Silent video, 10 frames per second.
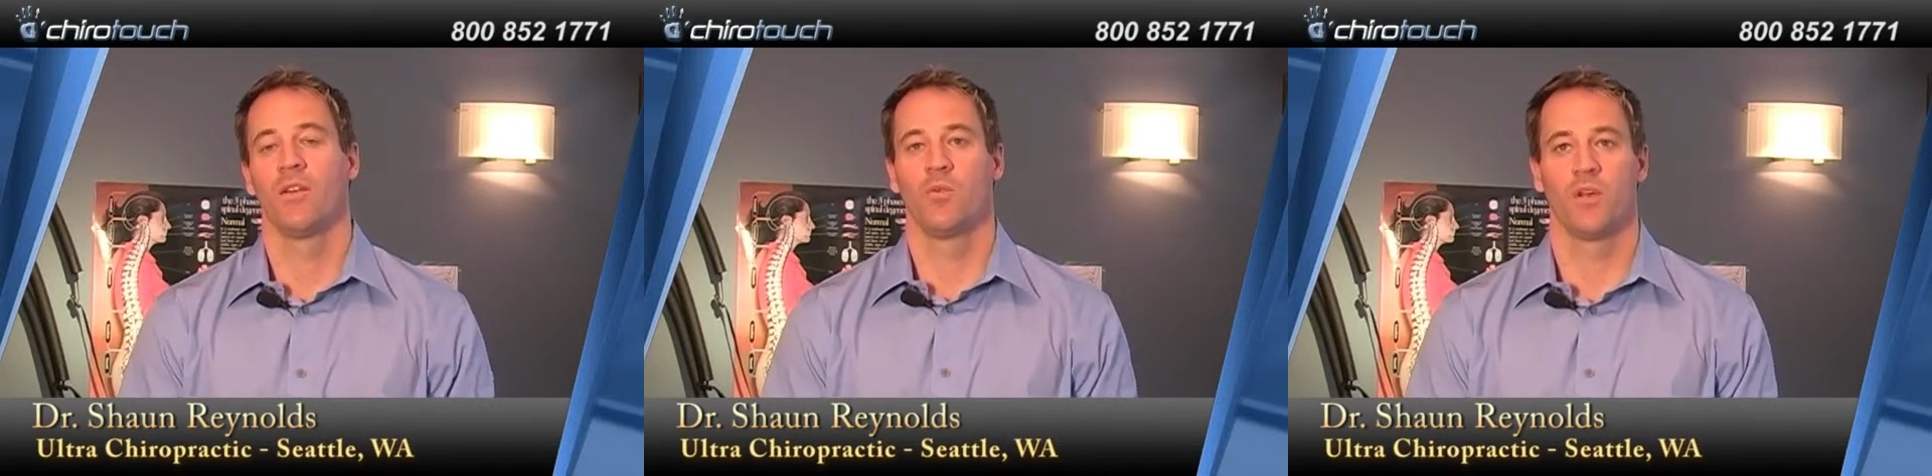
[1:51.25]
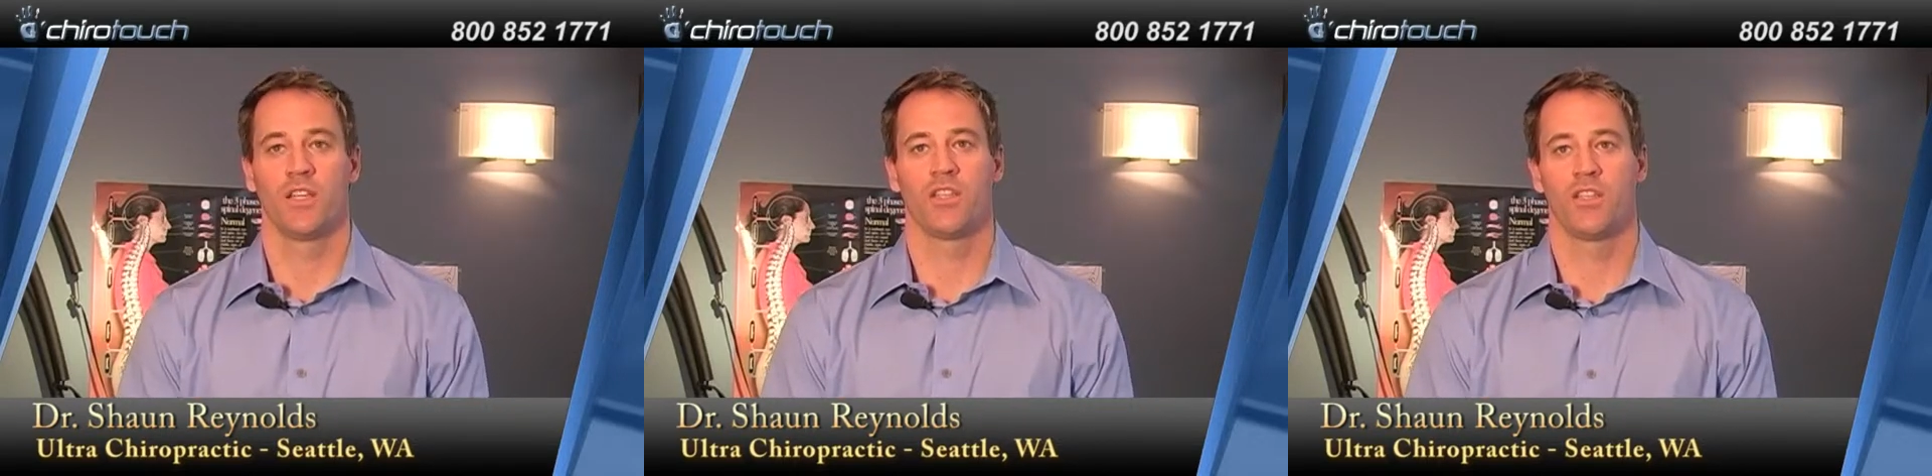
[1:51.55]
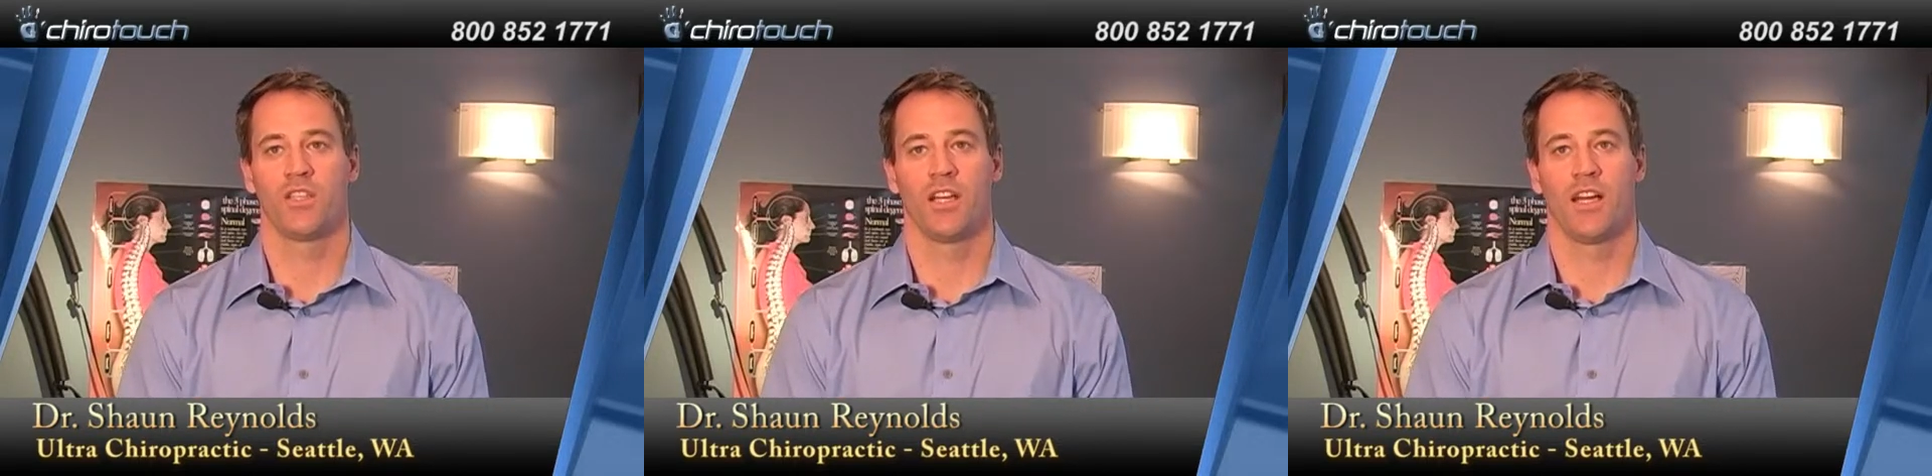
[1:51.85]

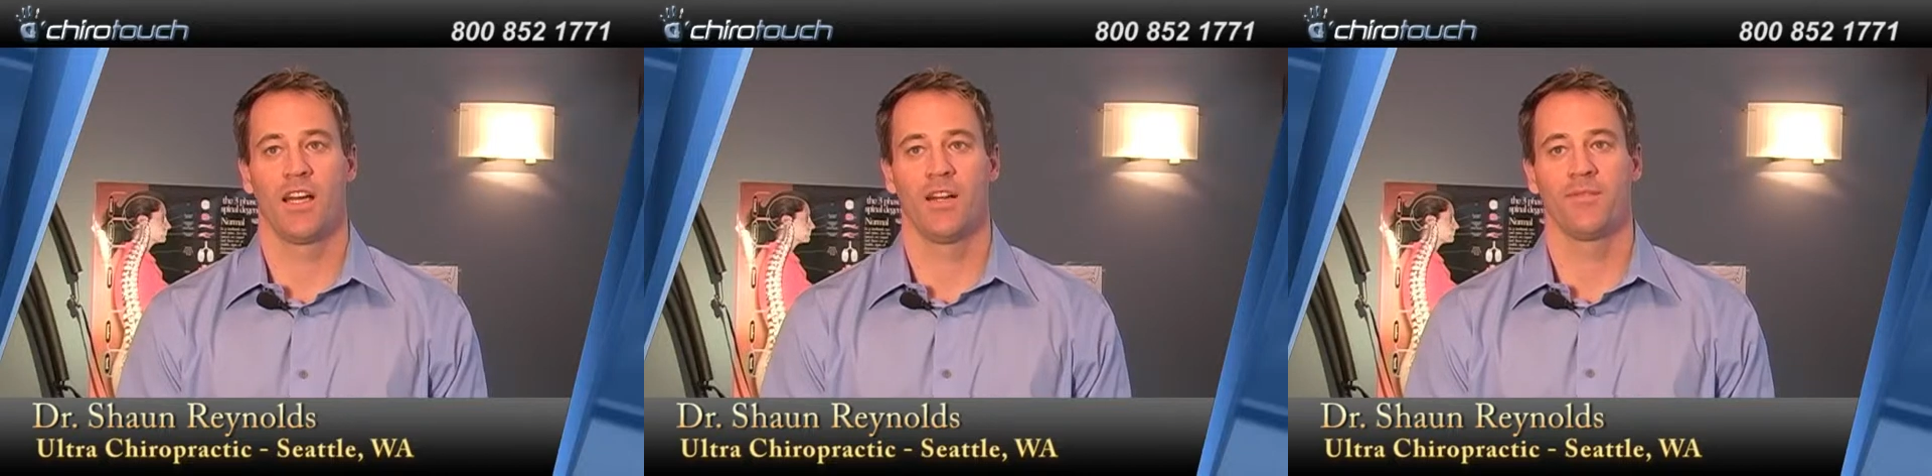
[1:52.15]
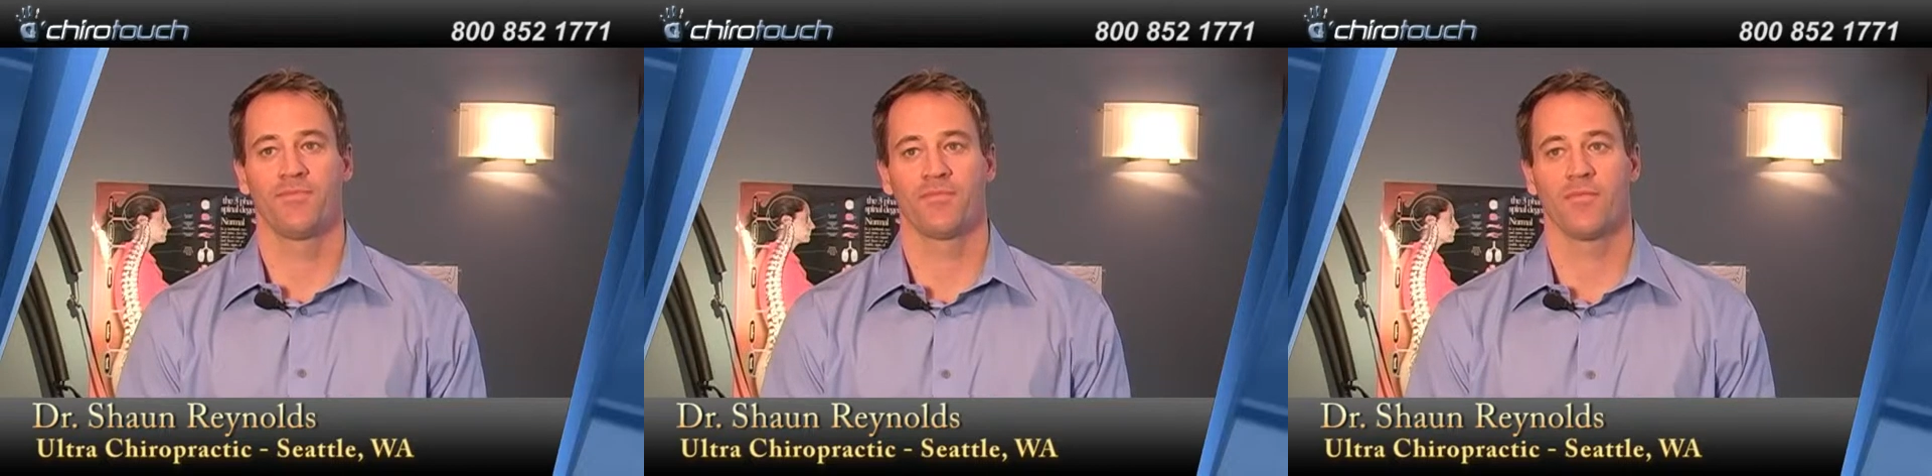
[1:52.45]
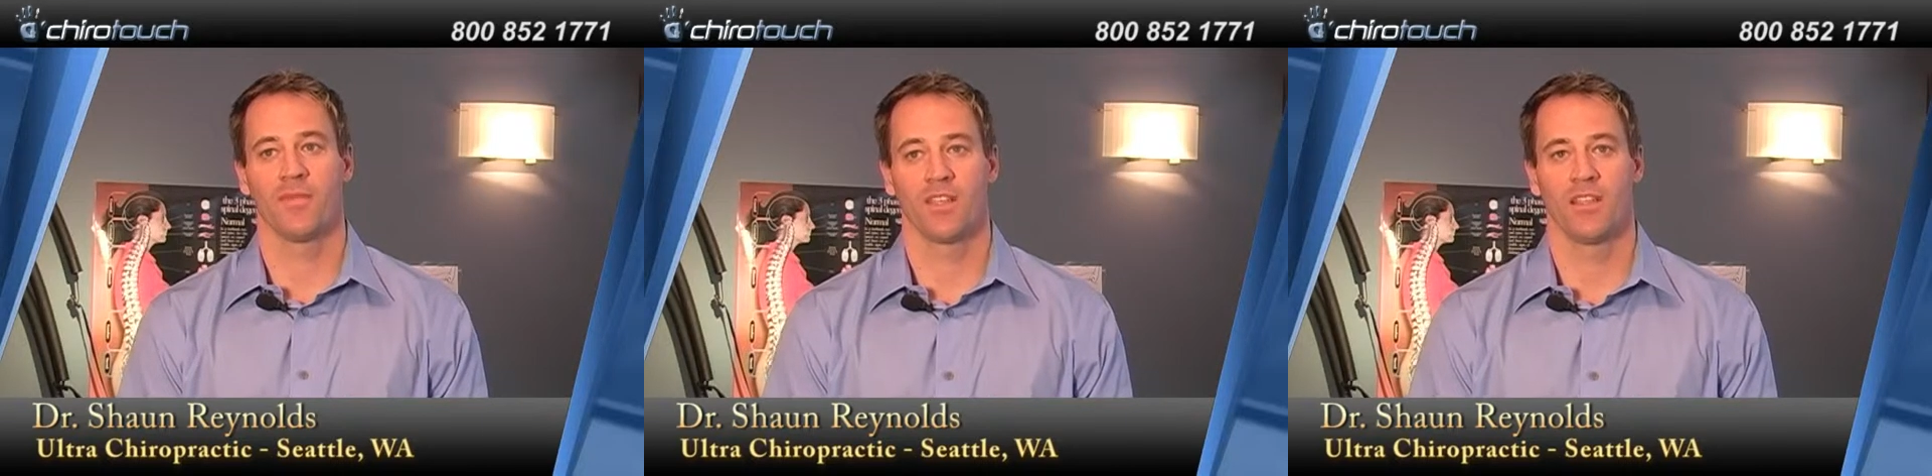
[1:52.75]
which
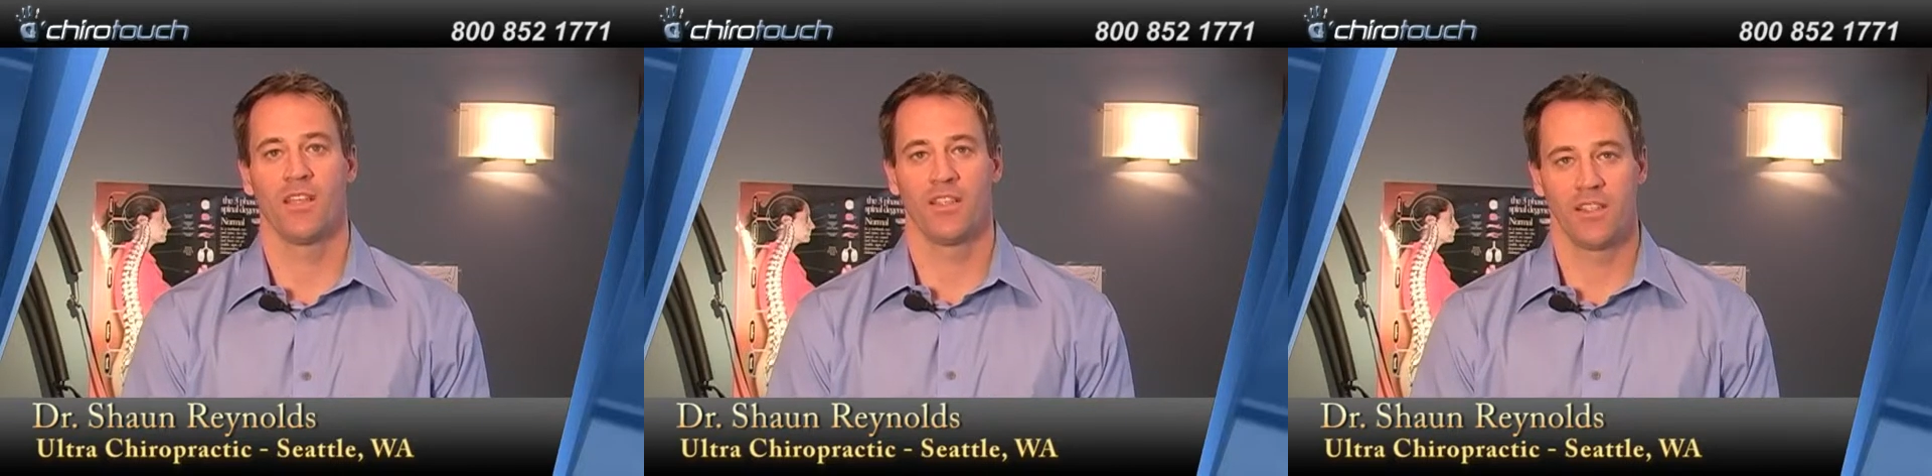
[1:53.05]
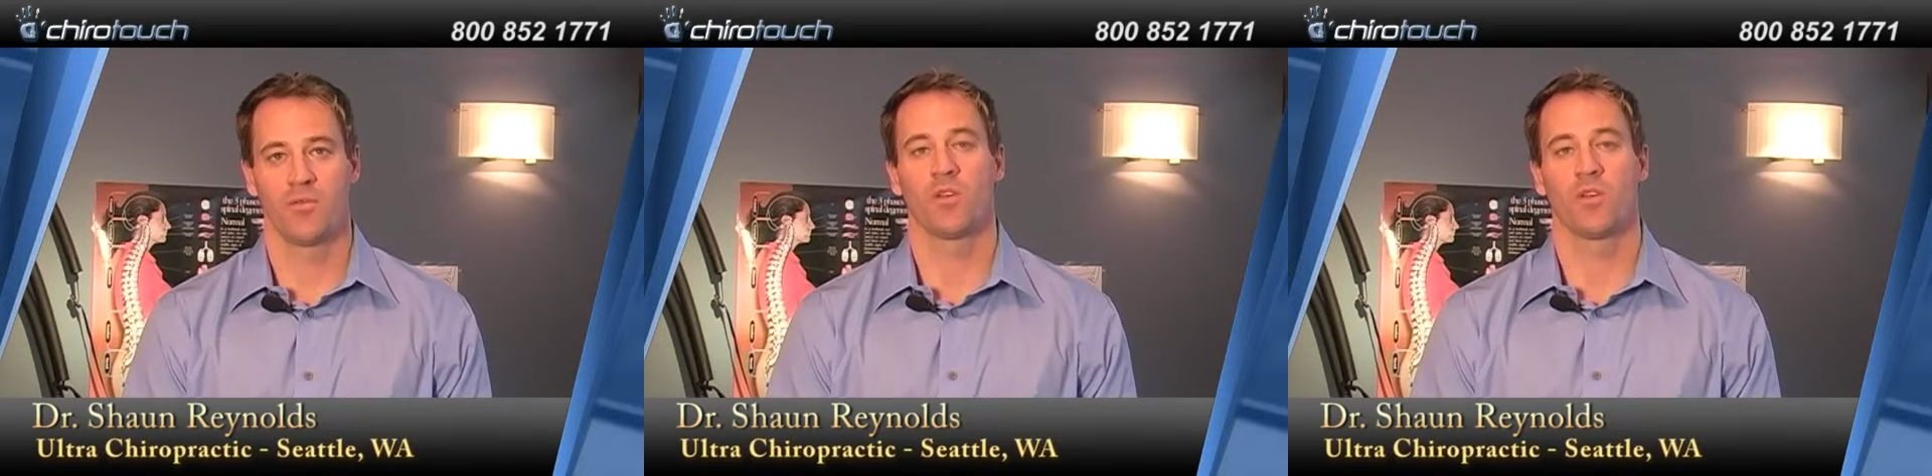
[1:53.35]
it did